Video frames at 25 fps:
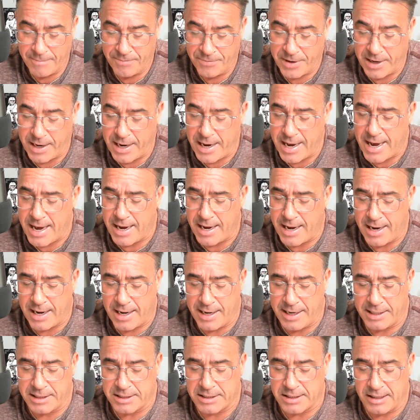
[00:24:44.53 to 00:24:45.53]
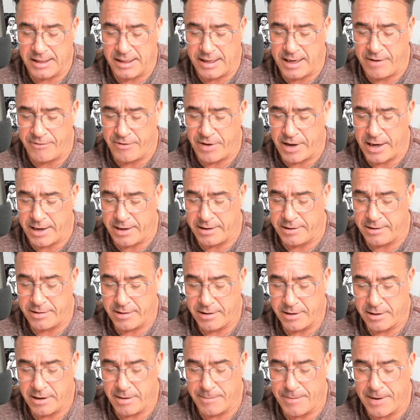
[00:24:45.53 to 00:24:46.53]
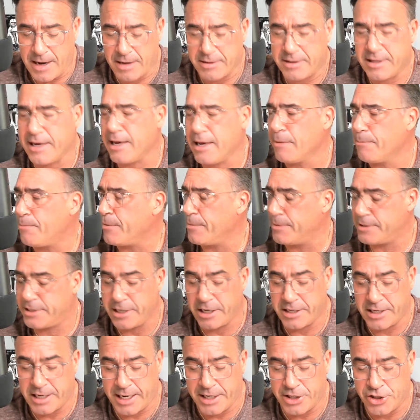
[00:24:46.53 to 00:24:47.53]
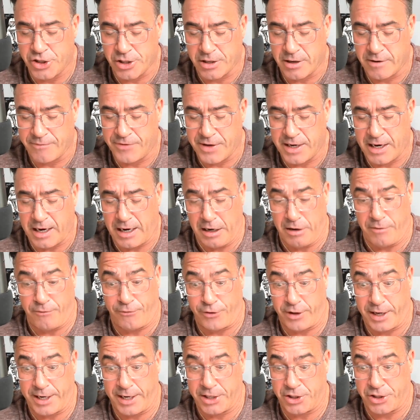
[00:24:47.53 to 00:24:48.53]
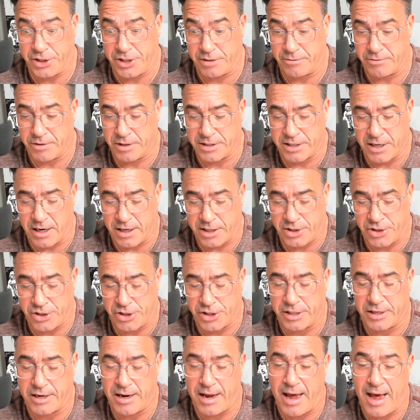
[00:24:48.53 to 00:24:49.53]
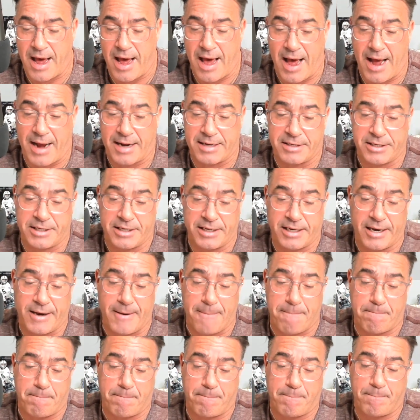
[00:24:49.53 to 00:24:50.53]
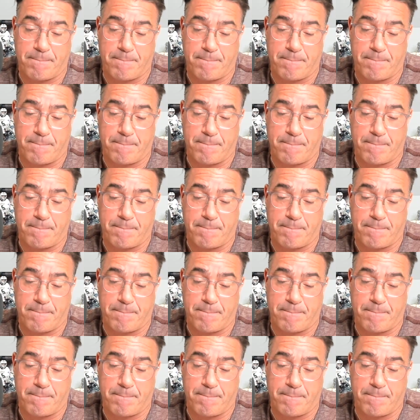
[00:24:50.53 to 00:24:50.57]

Yeah, he's livid about the implementation of the Inflation Reduction Act. Yep.